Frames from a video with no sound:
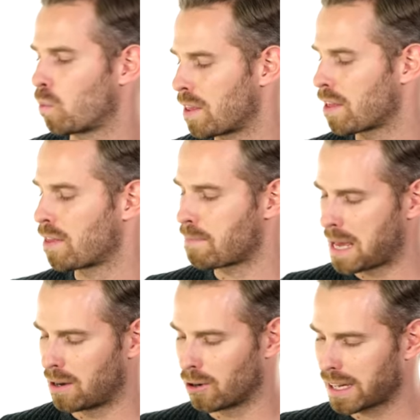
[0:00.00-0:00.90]
with the
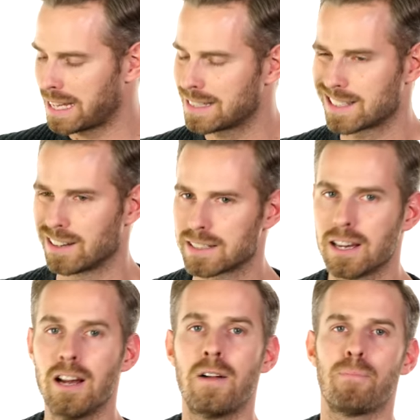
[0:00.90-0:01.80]
pinlock insert.
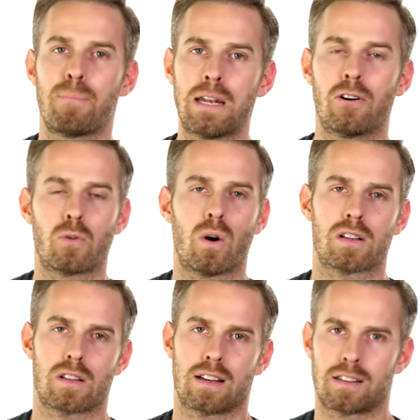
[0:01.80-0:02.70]
Pinlock
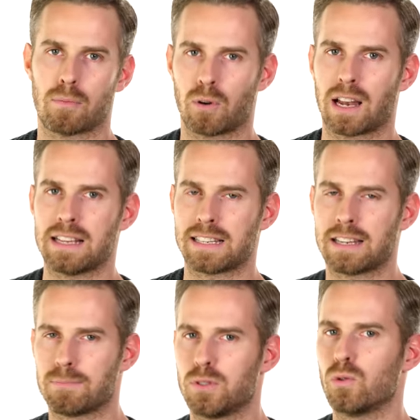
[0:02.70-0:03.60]
works like double glazing.
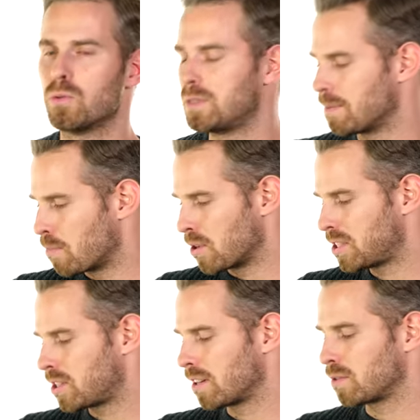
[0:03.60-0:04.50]
It absorbs the
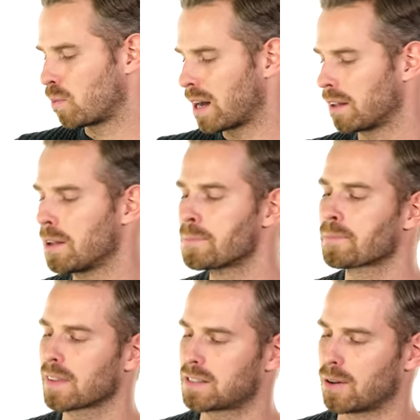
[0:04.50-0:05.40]
moisture as well,
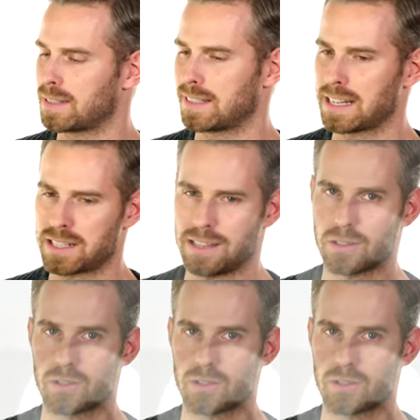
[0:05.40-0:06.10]
so it's essentially the